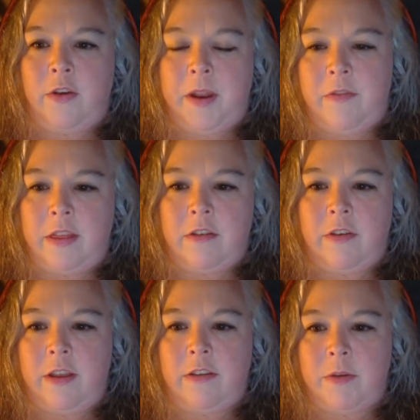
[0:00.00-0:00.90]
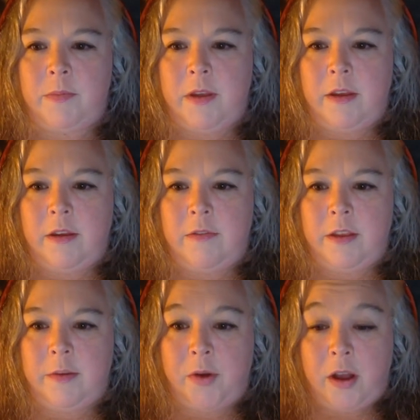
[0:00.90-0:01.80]
but I read the transcript of
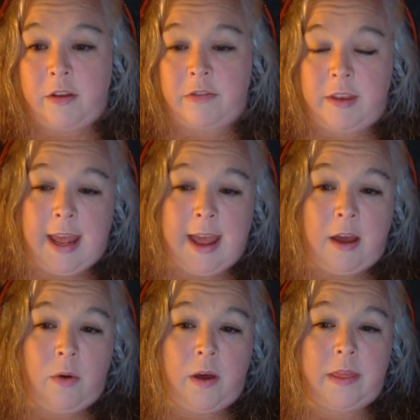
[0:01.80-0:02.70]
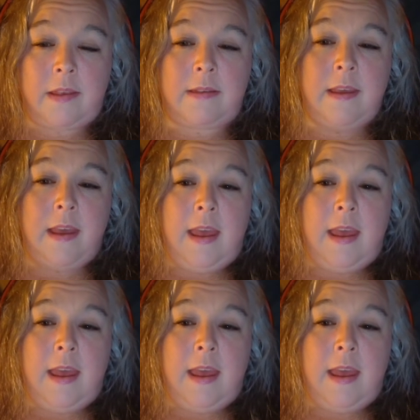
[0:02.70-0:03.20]
the Democracy Now on this.